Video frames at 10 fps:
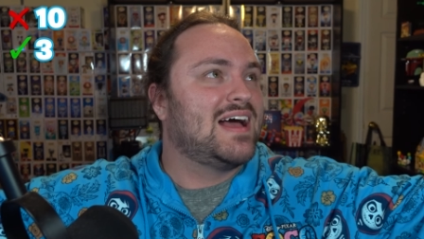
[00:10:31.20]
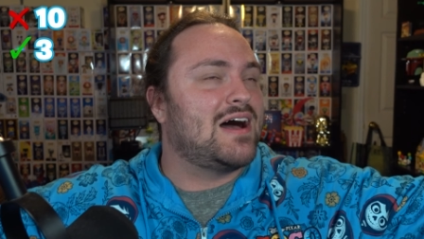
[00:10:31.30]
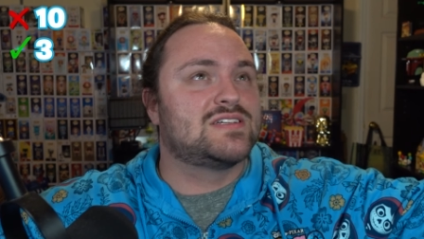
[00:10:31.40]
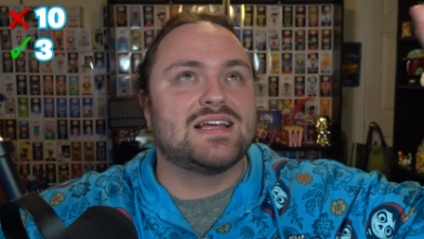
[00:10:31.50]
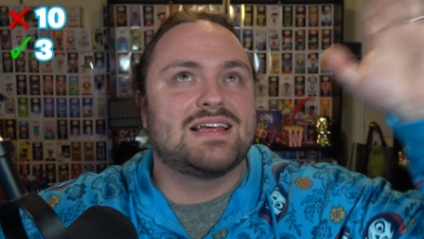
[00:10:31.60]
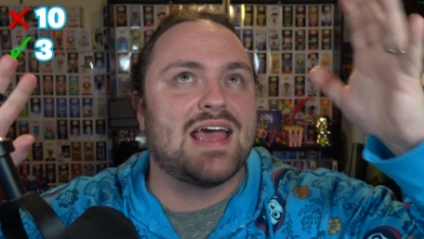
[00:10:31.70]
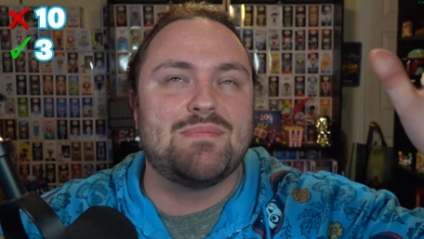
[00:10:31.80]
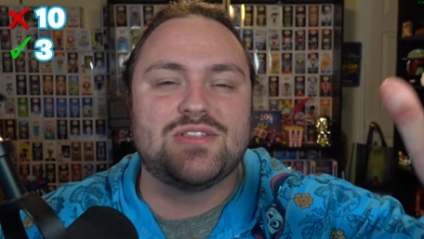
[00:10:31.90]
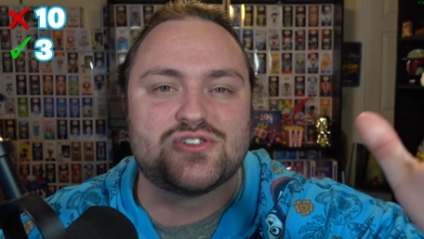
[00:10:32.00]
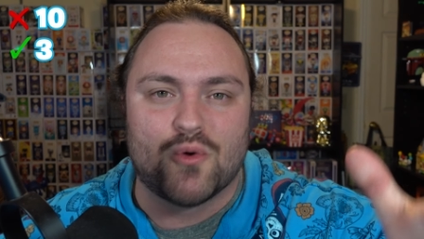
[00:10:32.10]
I was like, it can't
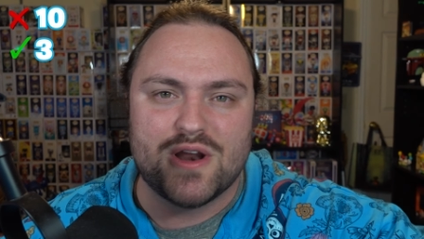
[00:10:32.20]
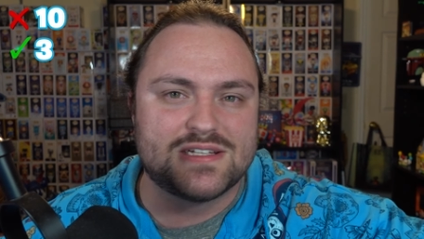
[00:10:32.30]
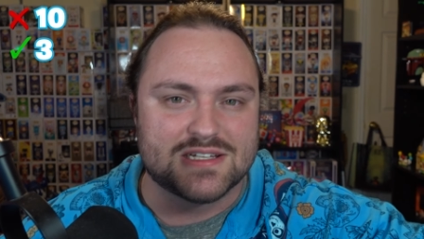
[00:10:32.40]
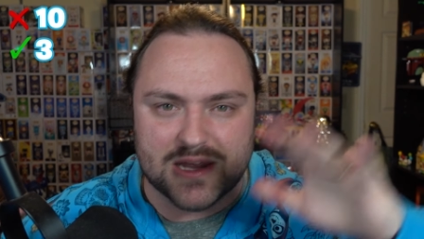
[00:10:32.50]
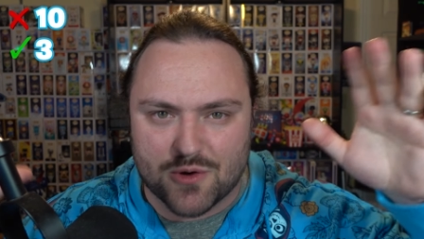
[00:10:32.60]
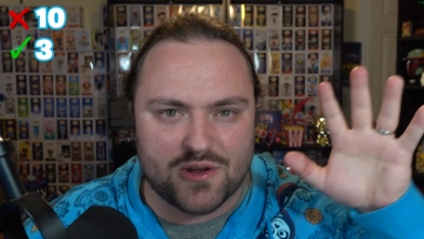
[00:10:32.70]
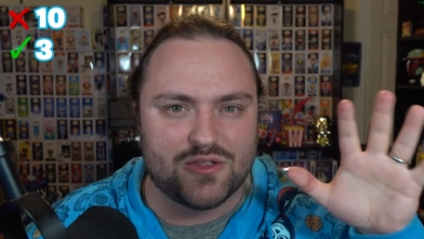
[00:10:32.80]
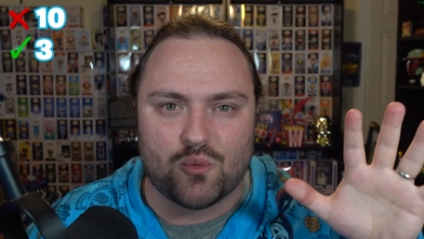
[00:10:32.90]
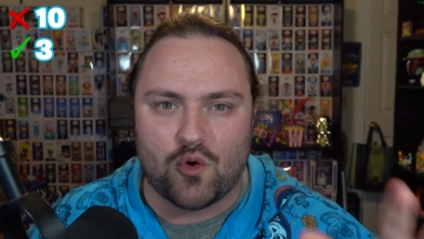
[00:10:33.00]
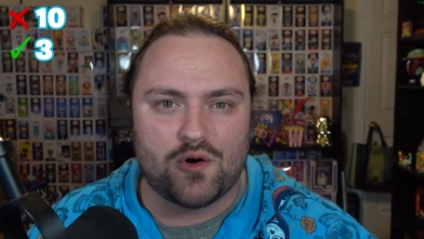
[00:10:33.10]
be the 20s because they weren't in
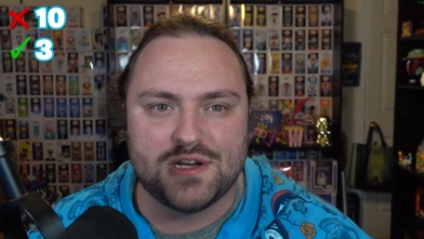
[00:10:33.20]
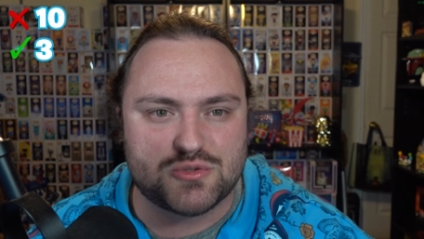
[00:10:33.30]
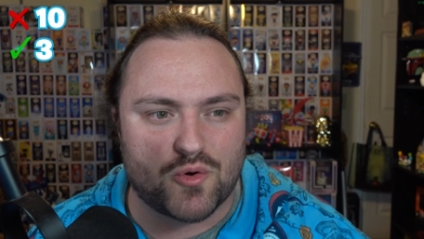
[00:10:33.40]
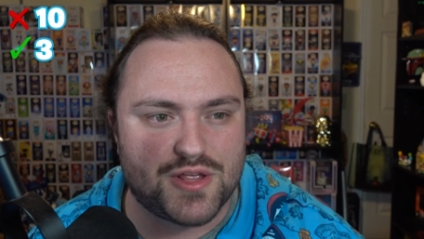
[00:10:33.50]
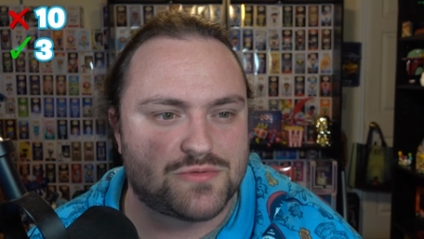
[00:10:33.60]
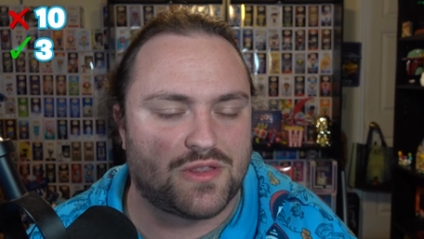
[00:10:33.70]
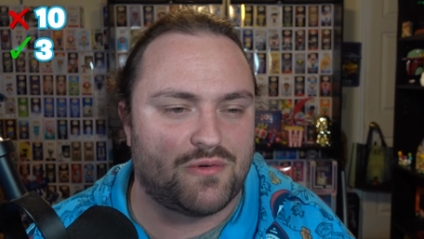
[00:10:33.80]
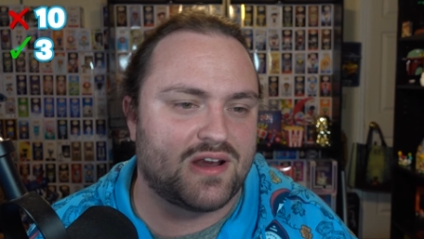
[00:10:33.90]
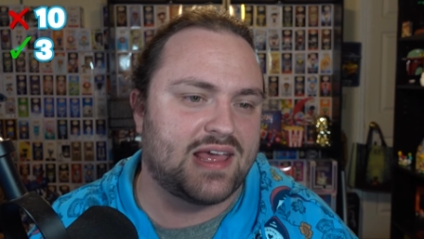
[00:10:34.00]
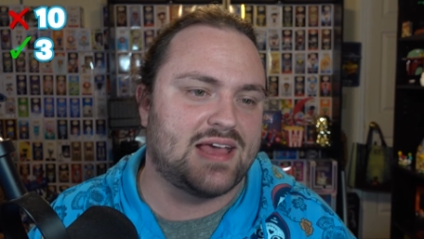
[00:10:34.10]
the roaring 20s when they
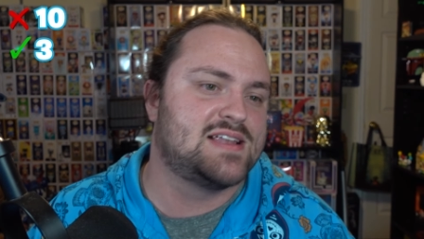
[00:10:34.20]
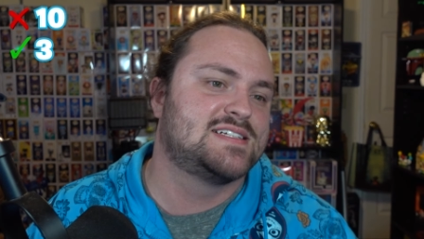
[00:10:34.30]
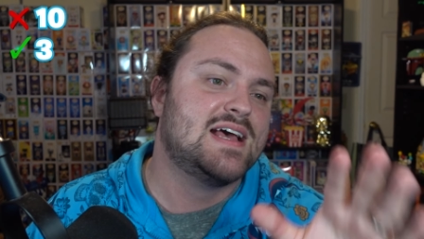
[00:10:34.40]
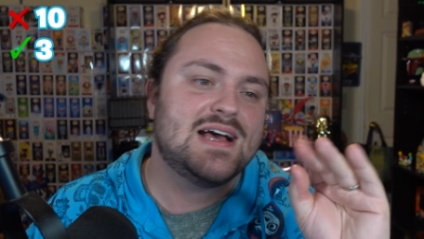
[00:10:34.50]
were kids.